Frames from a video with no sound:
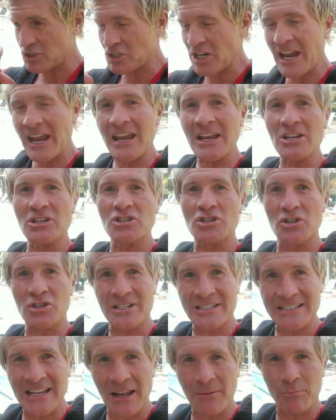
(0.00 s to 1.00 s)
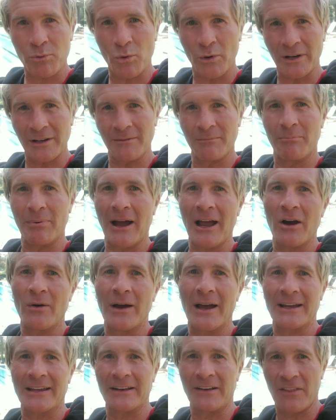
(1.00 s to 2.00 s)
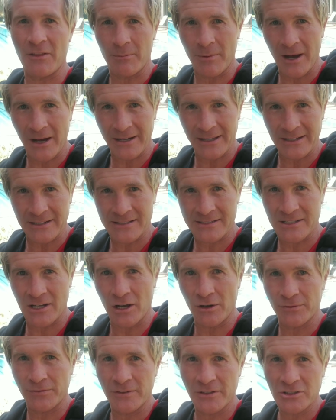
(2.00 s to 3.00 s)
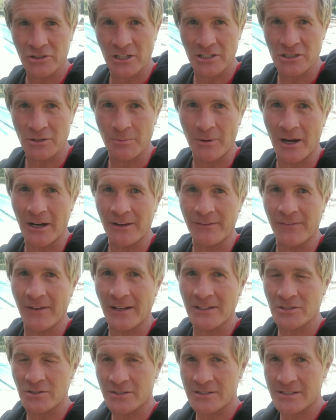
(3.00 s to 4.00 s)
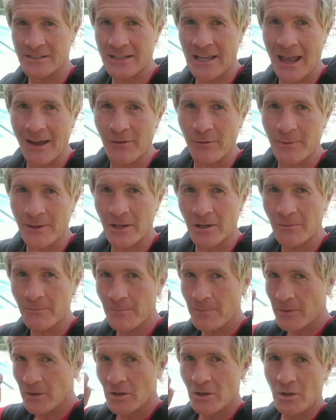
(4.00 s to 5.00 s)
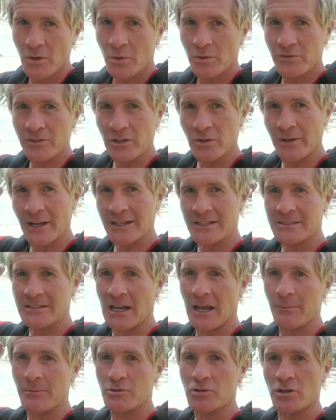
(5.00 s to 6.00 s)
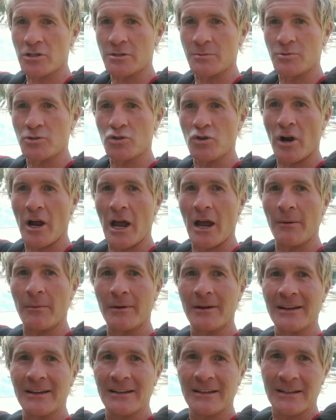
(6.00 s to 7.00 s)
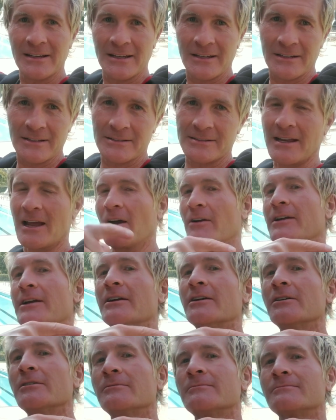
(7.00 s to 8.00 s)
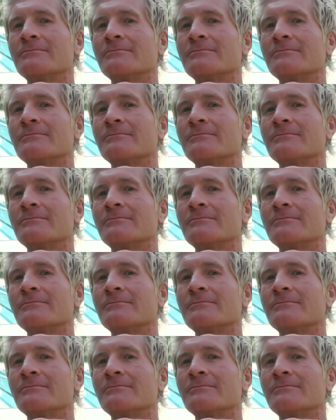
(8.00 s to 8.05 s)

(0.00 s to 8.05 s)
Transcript: change your set point and biohack into the body itself. Got it, man. See you next time. Just subscribe. Down here,